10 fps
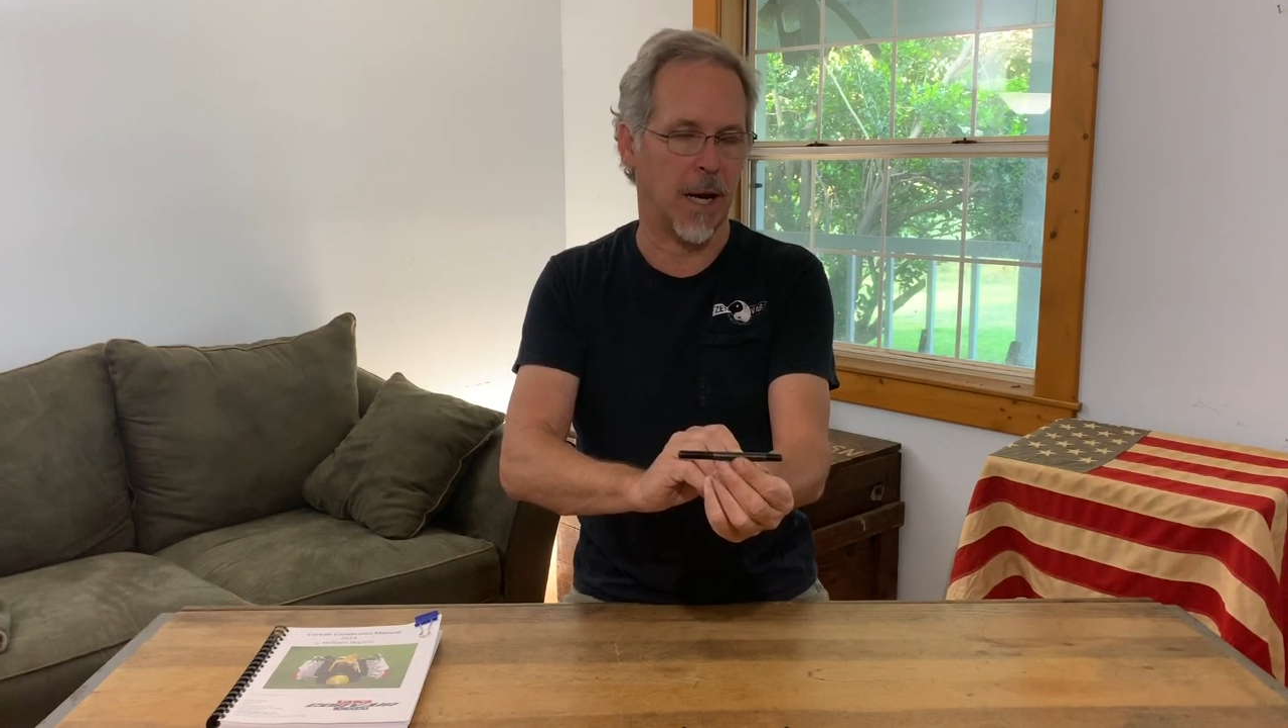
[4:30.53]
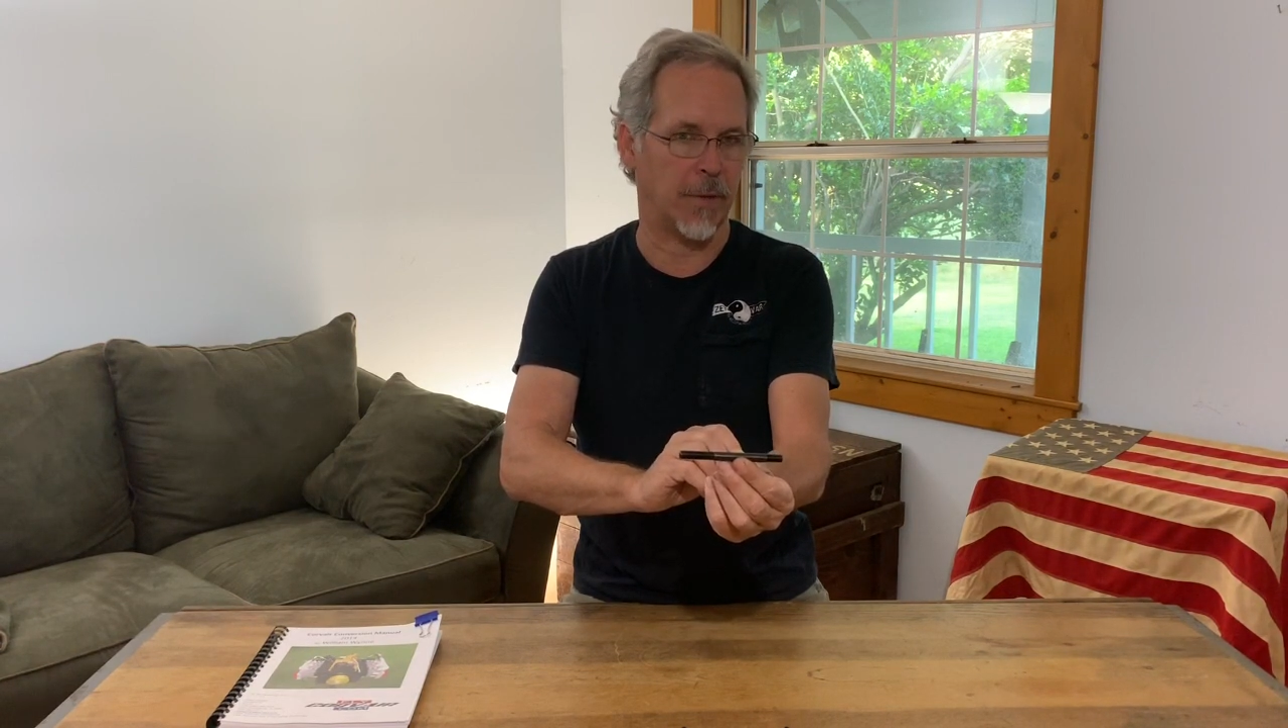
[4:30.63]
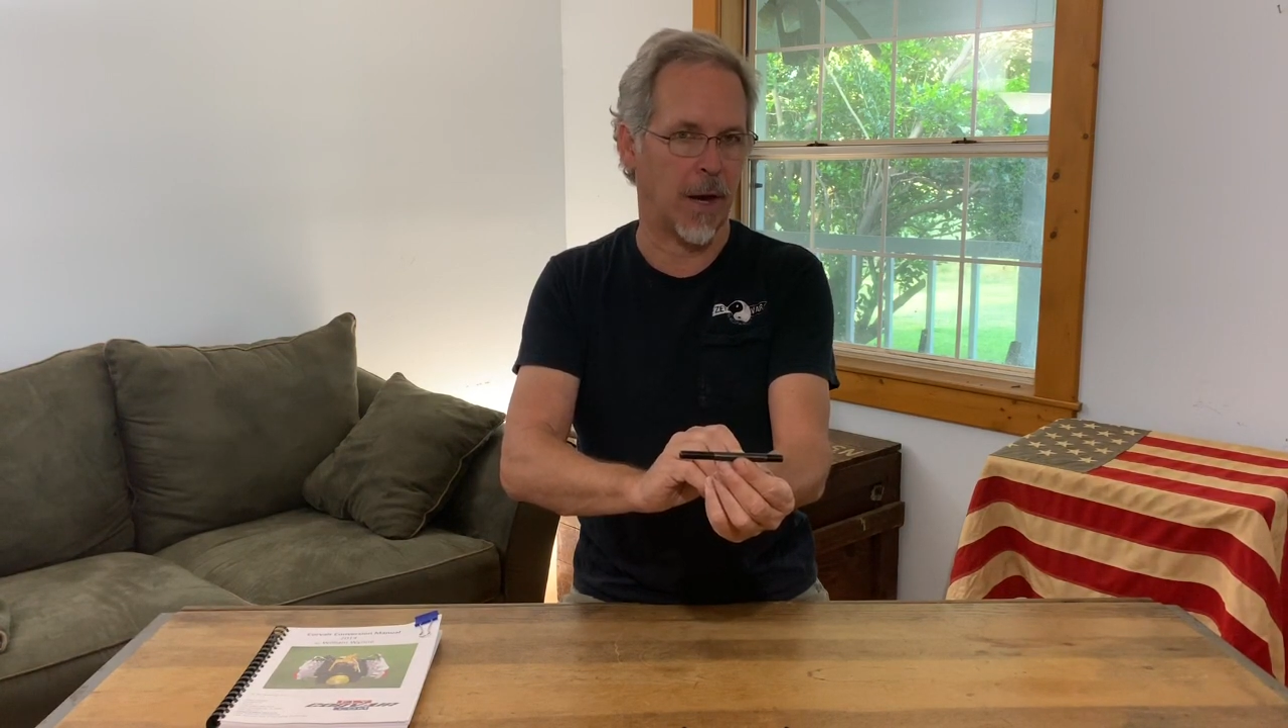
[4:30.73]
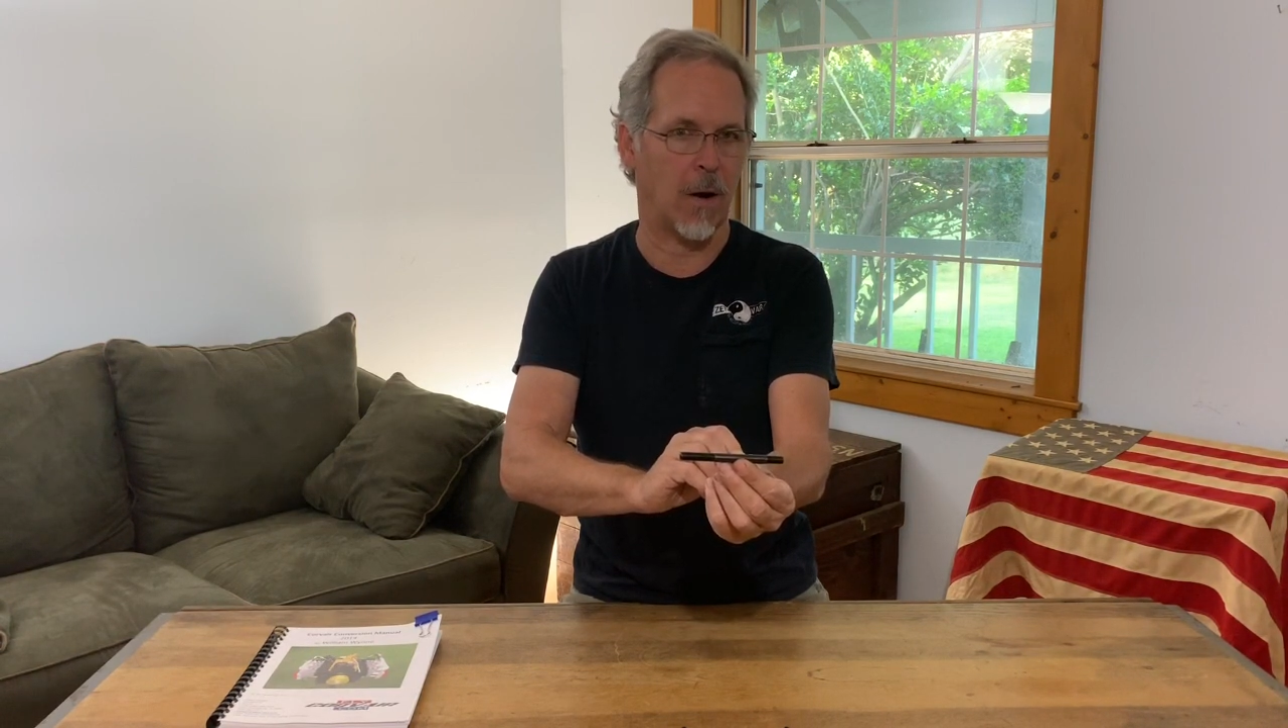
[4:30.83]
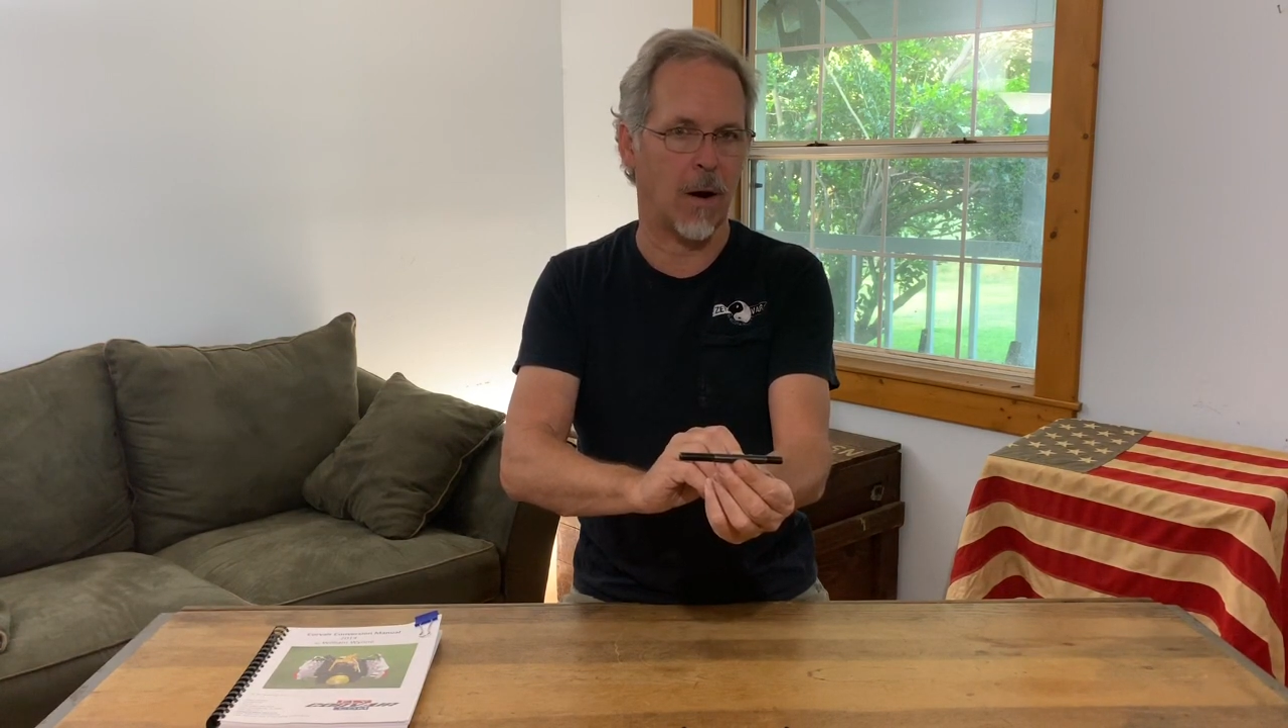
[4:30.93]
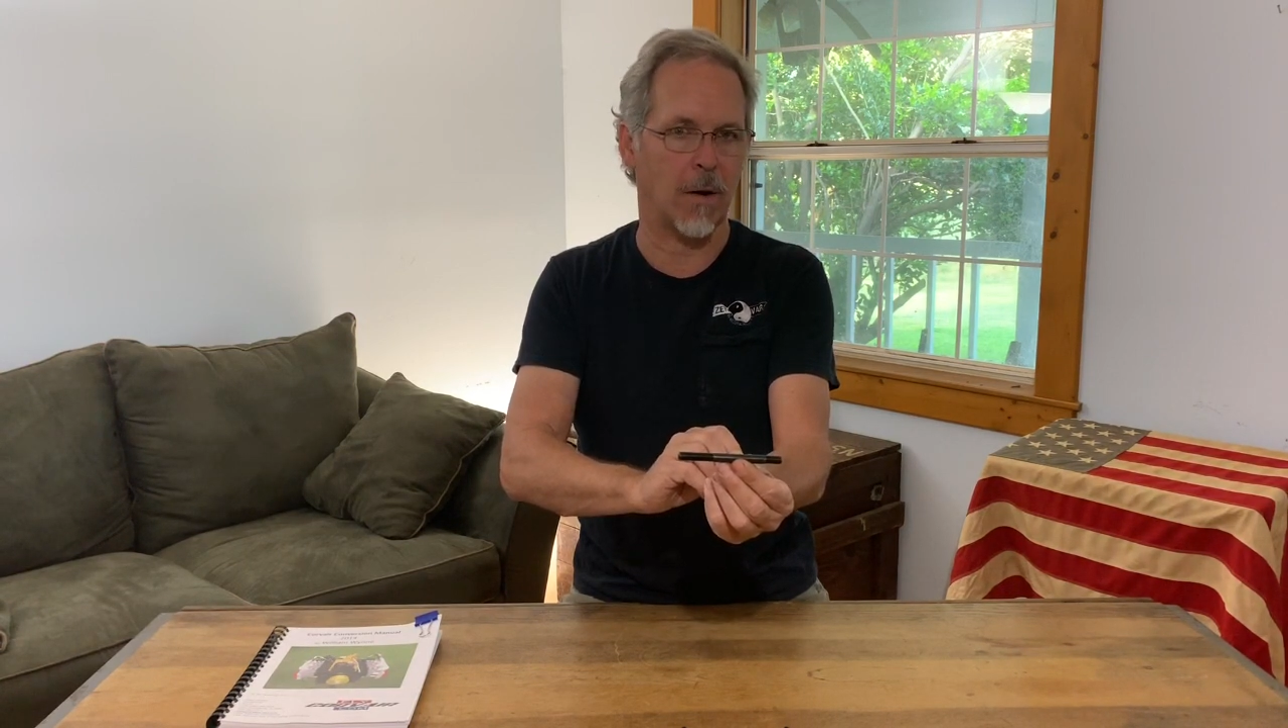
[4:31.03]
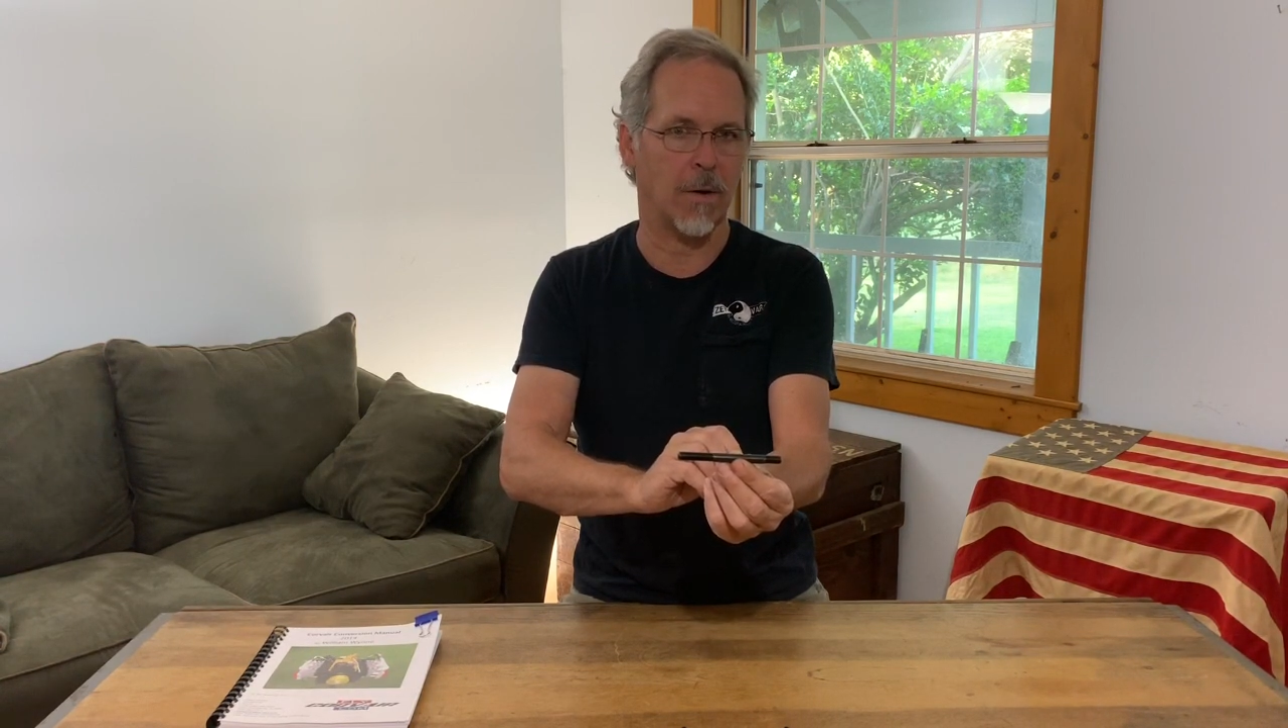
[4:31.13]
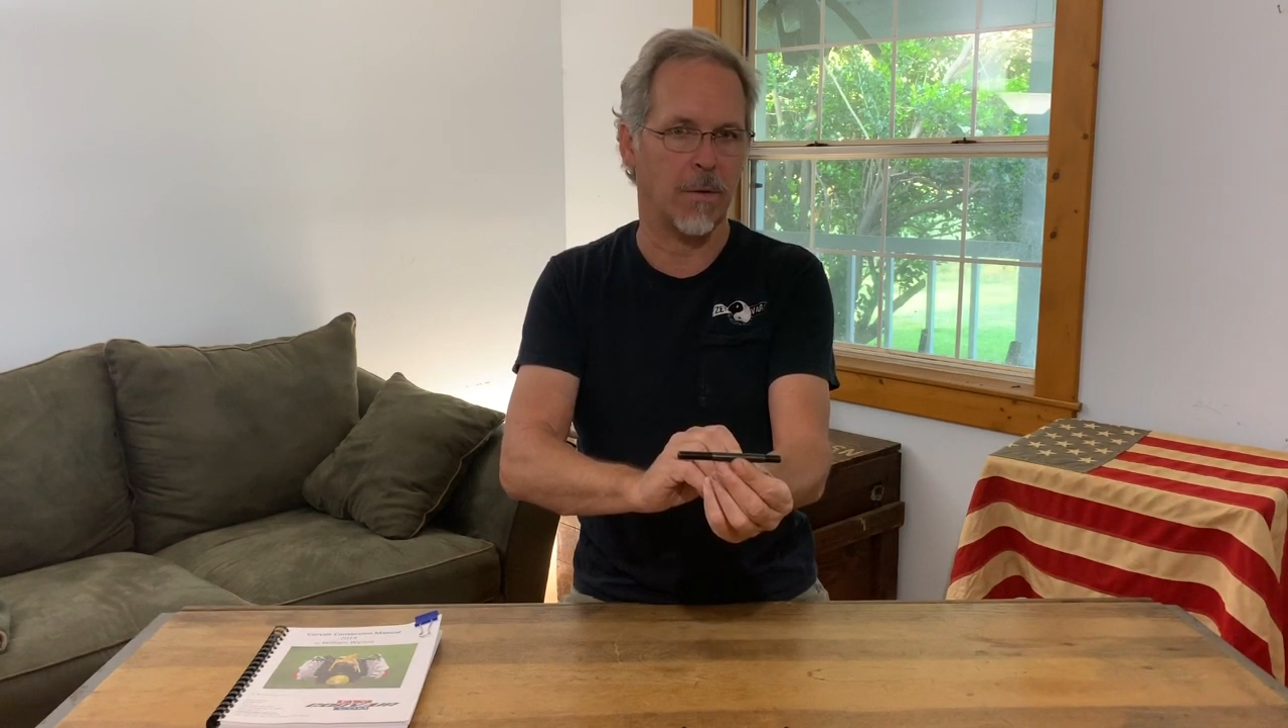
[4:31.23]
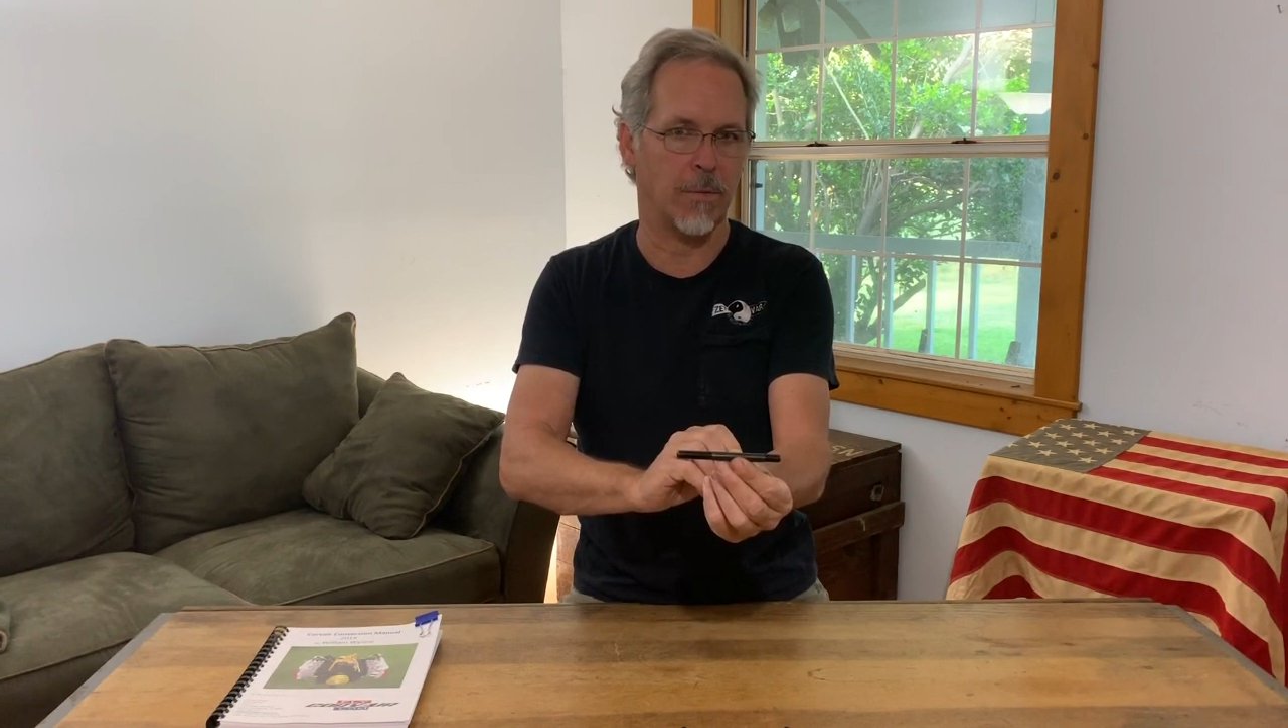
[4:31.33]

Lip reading: and they are